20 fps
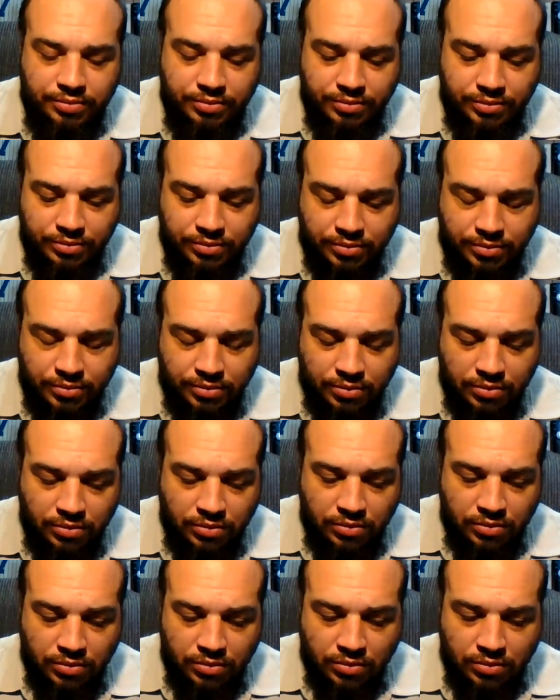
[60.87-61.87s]

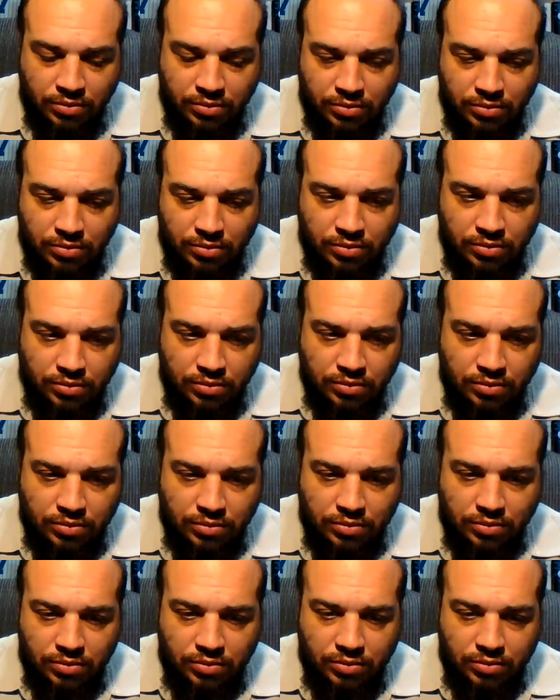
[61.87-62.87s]

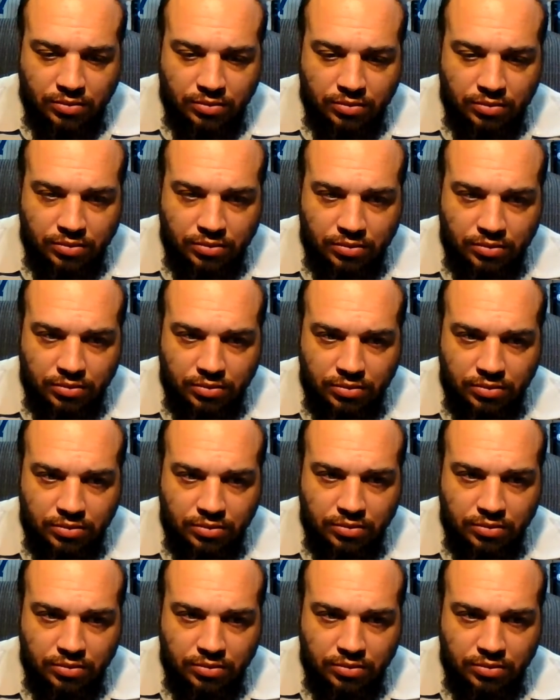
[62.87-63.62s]
Nobody speaks.